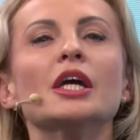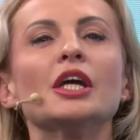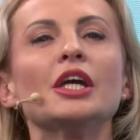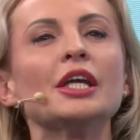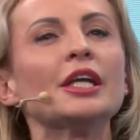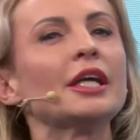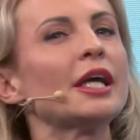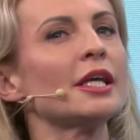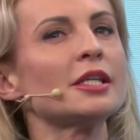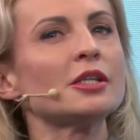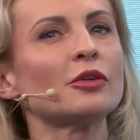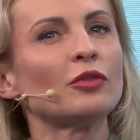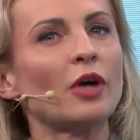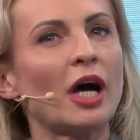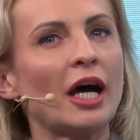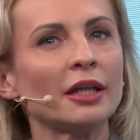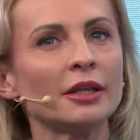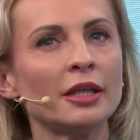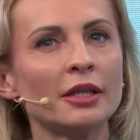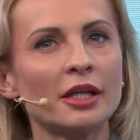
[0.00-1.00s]
In case of
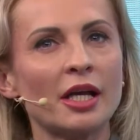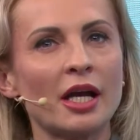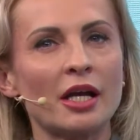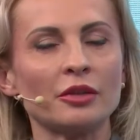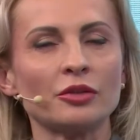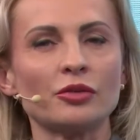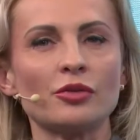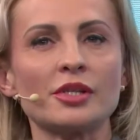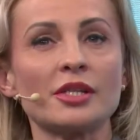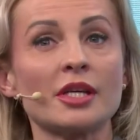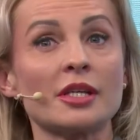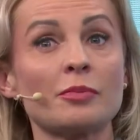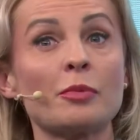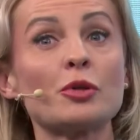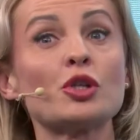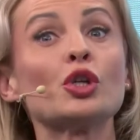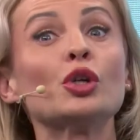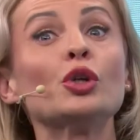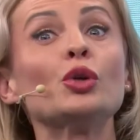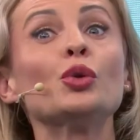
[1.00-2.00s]
other countries,
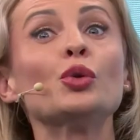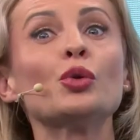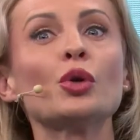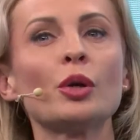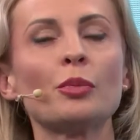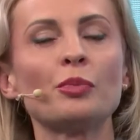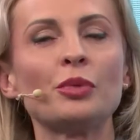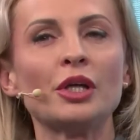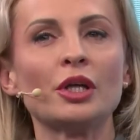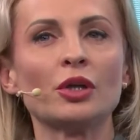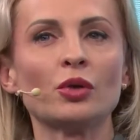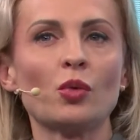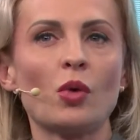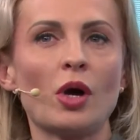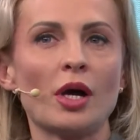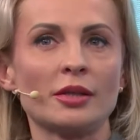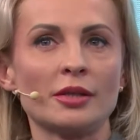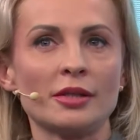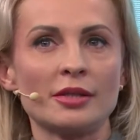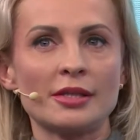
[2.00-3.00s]
especially European
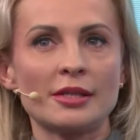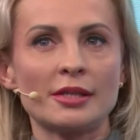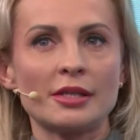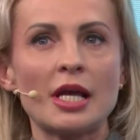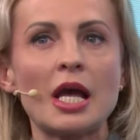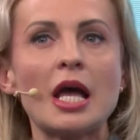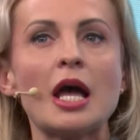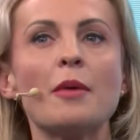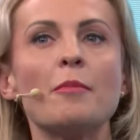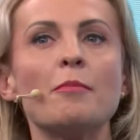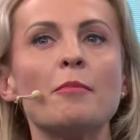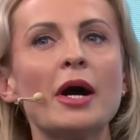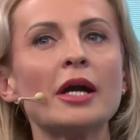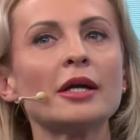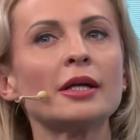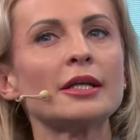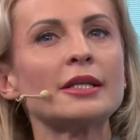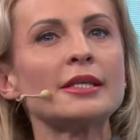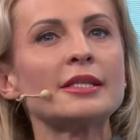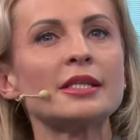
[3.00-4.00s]
ones,
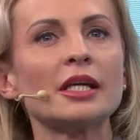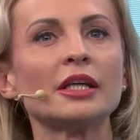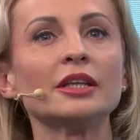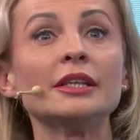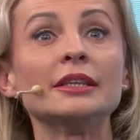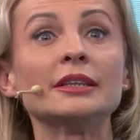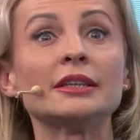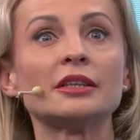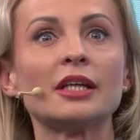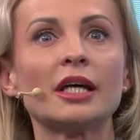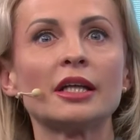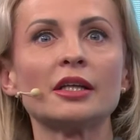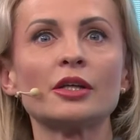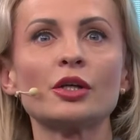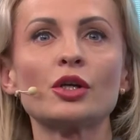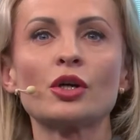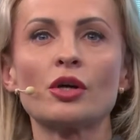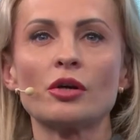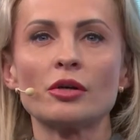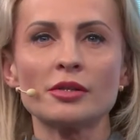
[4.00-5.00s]
market sale is rather
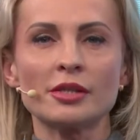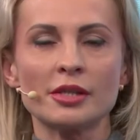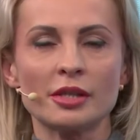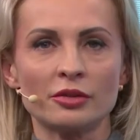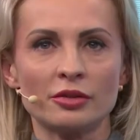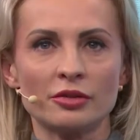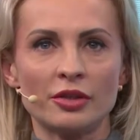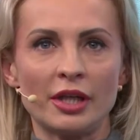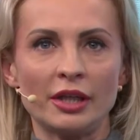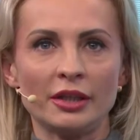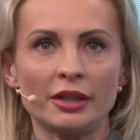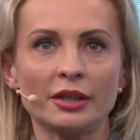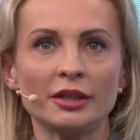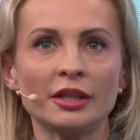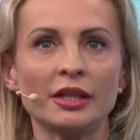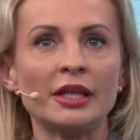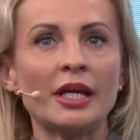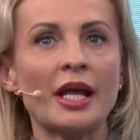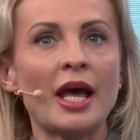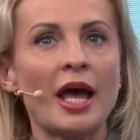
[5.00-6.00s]
concentrated
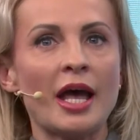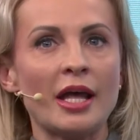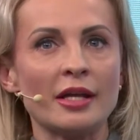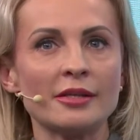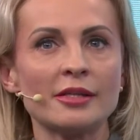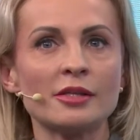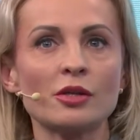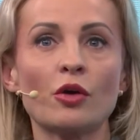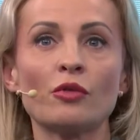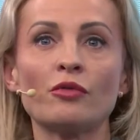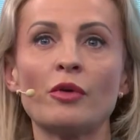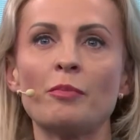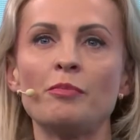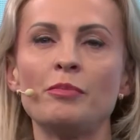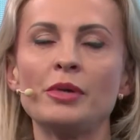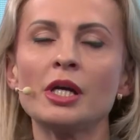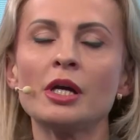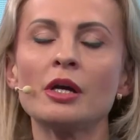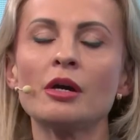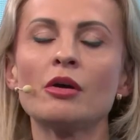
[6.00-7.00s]
in hands of a
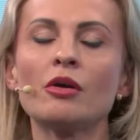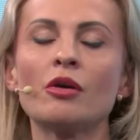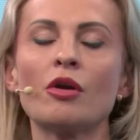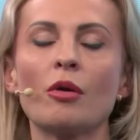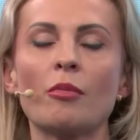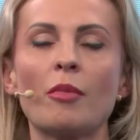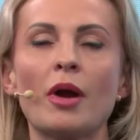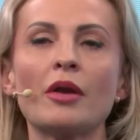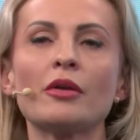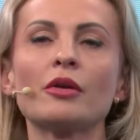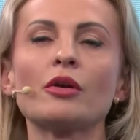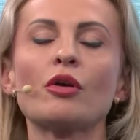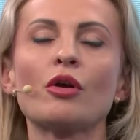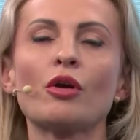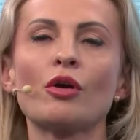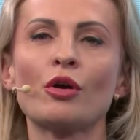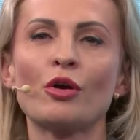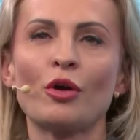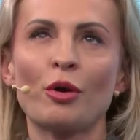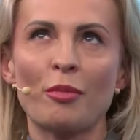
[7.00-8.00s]
big
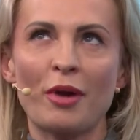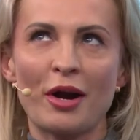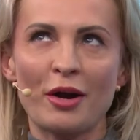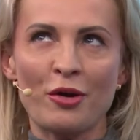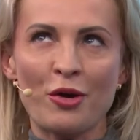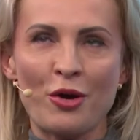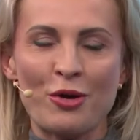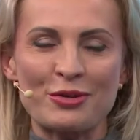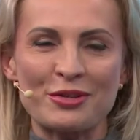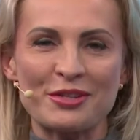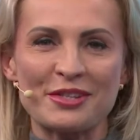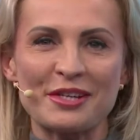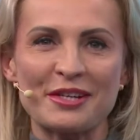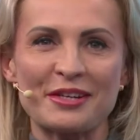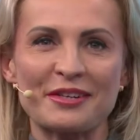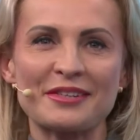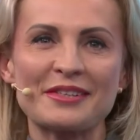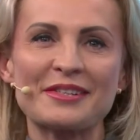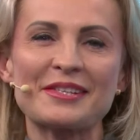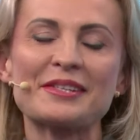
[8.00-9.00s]
global
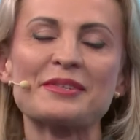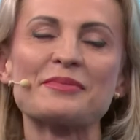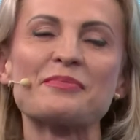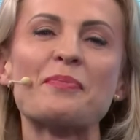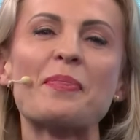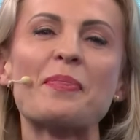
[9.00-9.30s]
concerns.